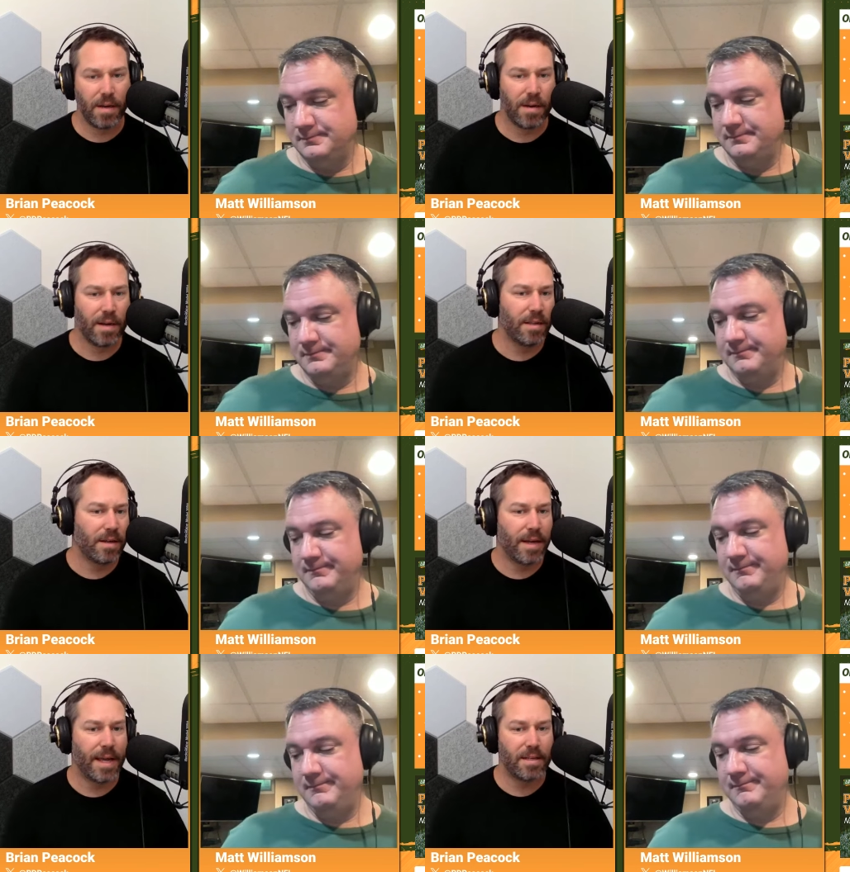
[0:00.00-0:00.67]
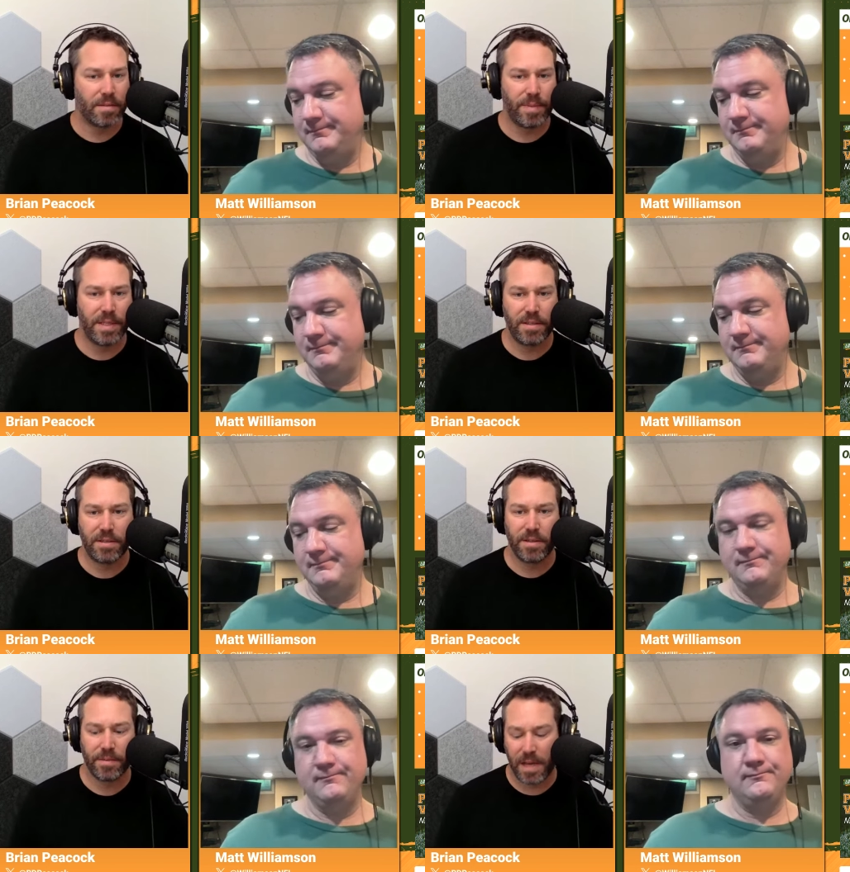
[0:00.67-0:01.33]
Speaker 1: right, you know, added some
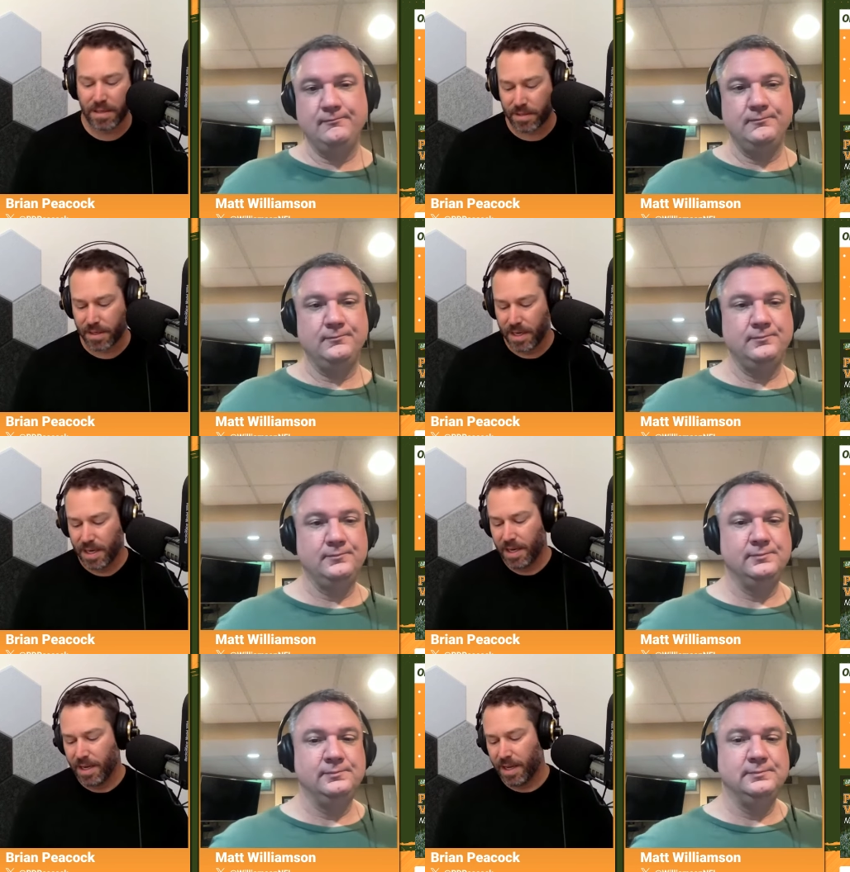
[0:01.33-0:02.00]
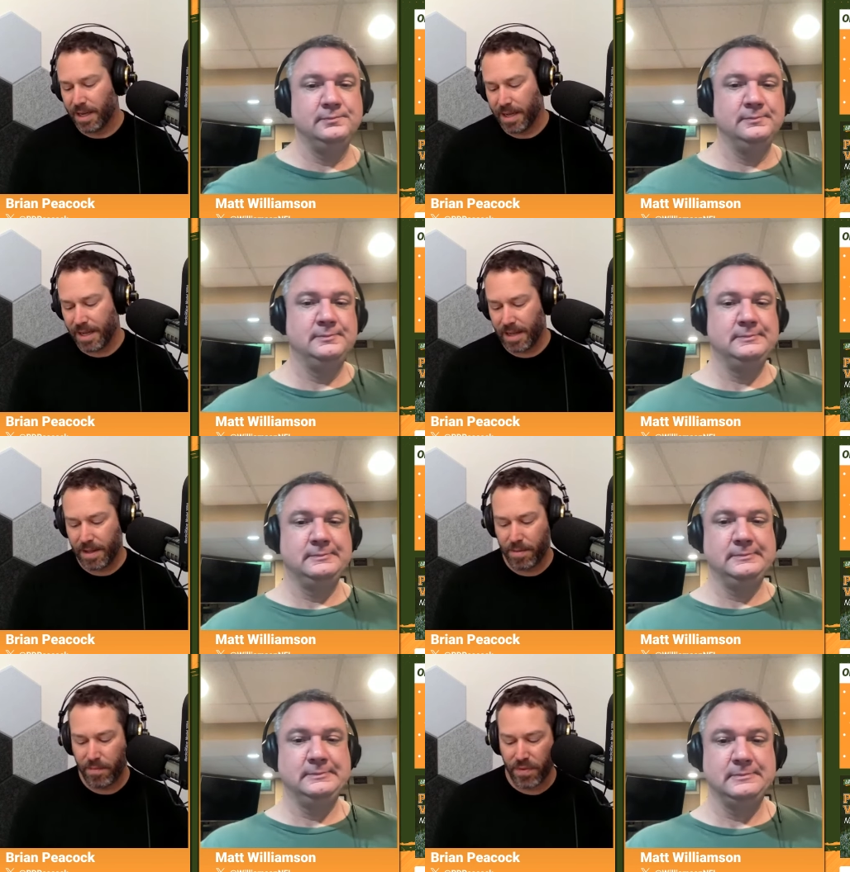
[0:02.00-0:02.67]
pieces to your roster.
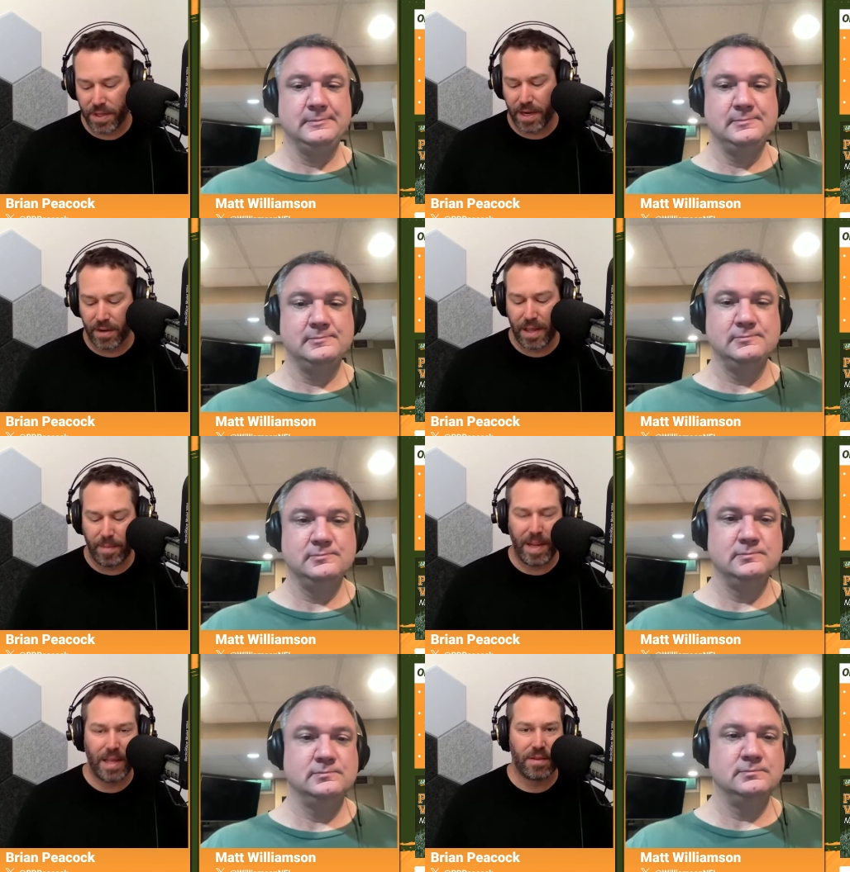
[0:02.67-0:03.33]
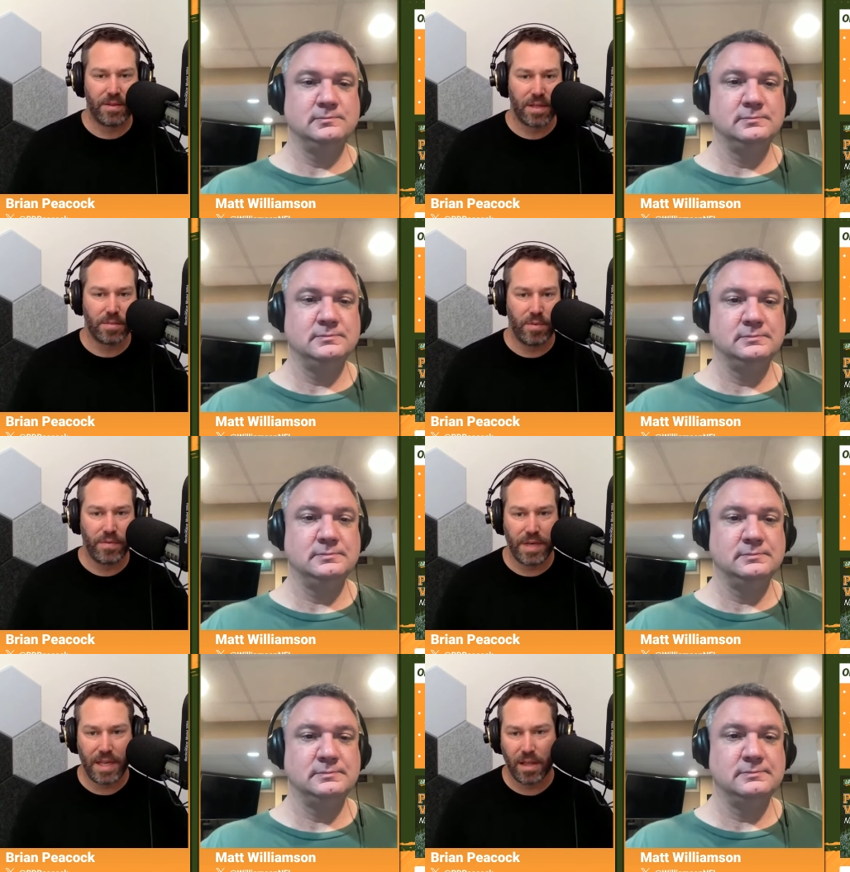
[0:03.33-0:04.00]
Uh, for the Carolina Panthers, doesn't
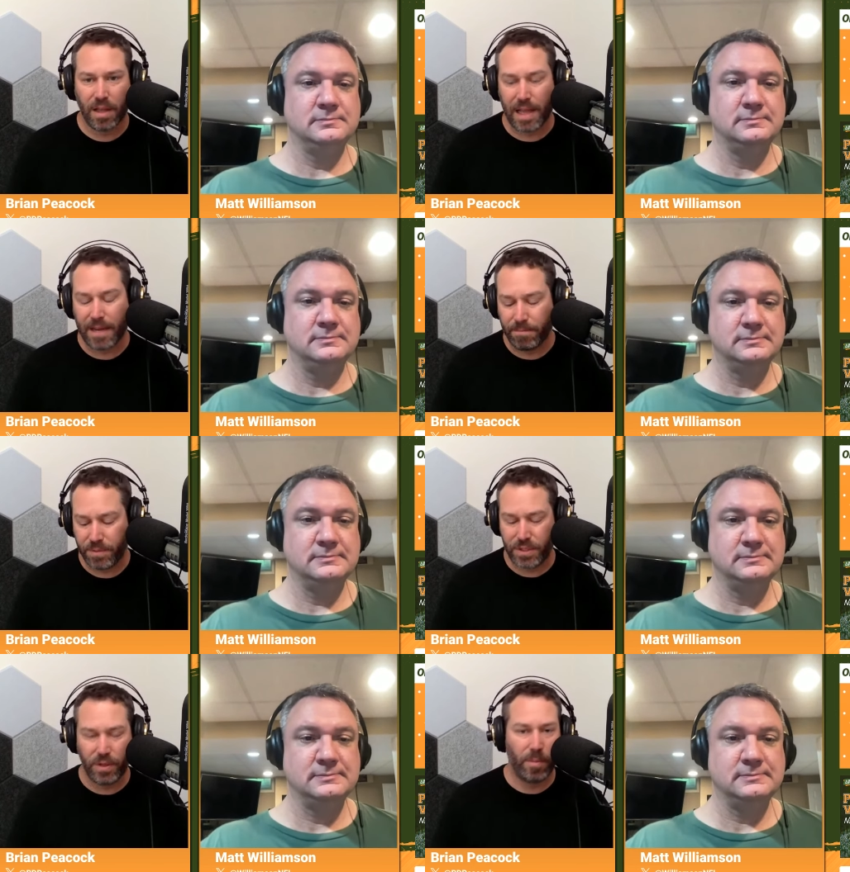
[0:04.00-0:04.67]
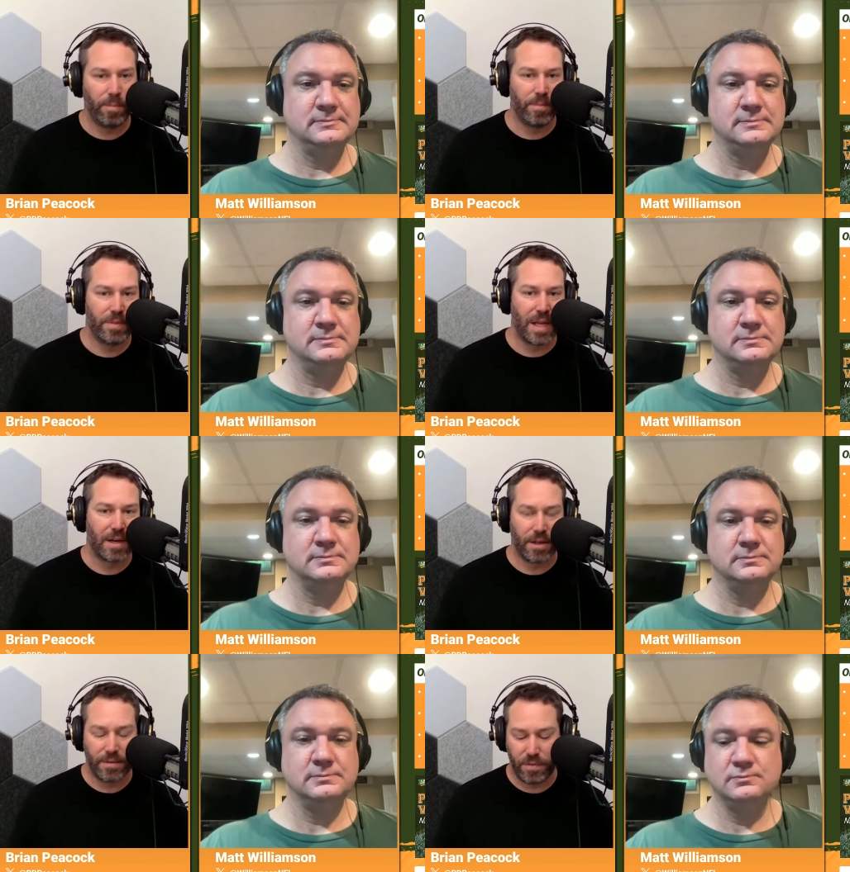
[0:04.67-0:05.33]
move the needle a lot. Still
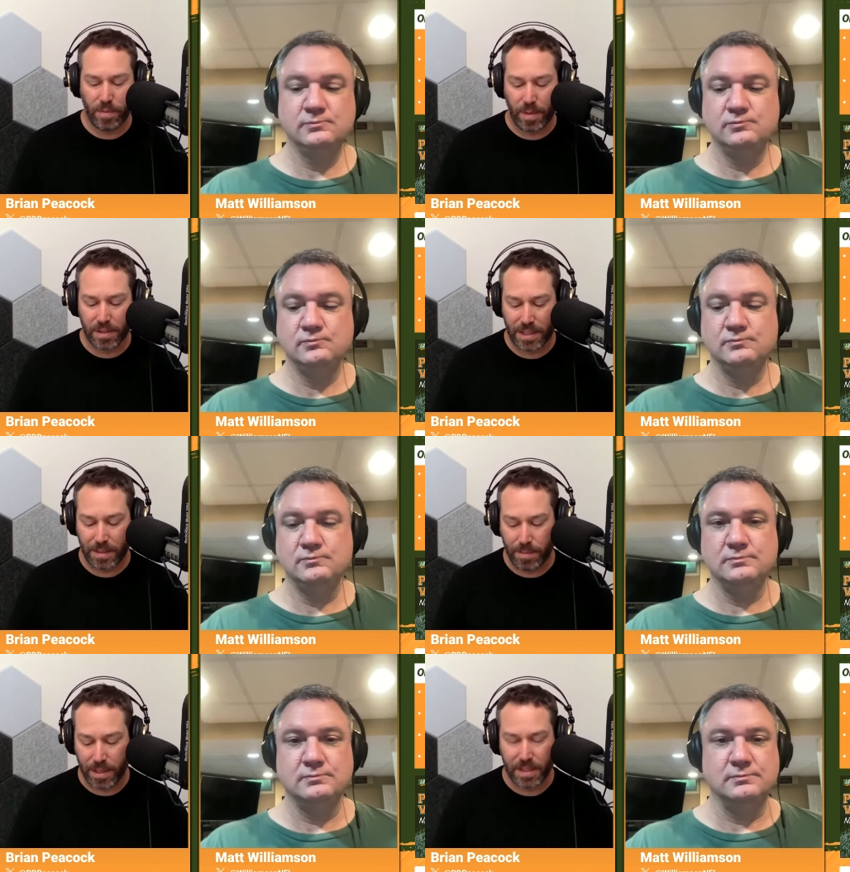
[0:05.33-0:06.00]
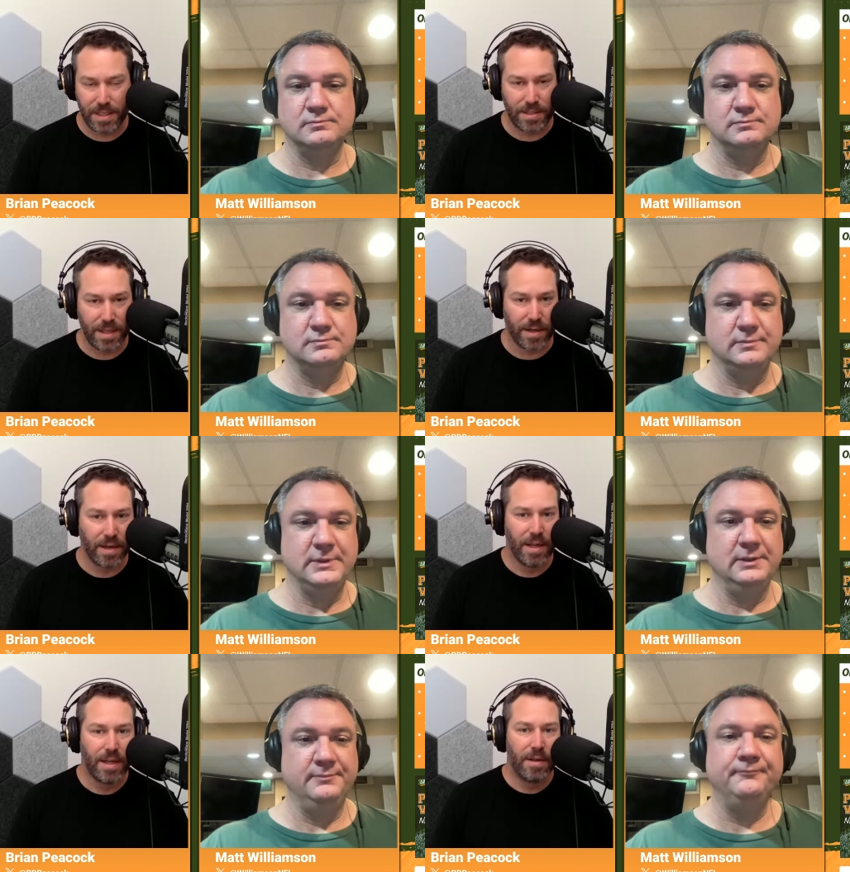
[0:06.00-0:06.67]
not a good football team, but at least they're yeah.